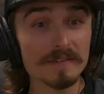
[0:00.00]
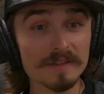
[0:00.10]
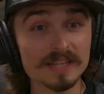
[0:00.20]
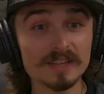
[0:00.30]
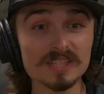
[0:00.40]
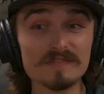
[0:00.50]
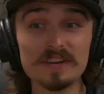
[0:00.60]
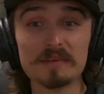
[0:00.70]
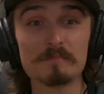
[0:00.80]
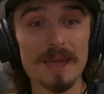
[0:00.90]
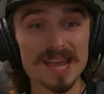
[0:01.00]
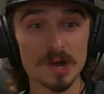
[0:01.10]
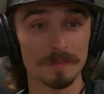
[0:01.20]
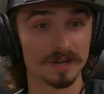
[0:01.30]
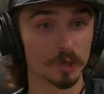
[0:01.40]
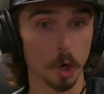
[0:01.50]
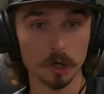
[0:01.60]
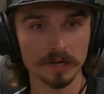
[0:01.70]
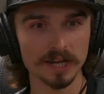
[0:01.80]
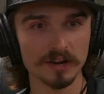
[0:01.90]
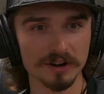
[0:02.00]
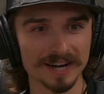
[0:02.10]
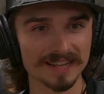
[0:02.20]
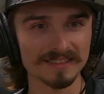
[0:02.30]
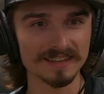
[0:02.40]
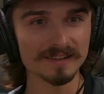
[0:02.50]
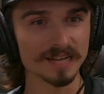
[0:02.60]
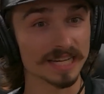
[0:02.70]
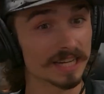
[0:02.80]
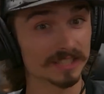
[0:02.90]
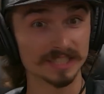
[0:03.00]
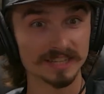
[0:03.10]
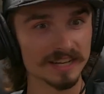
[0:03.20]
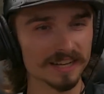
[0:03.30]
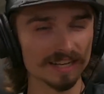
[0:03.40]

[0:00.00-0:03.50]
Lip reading: He doesn't even need makeup in Narnia or anything, like because.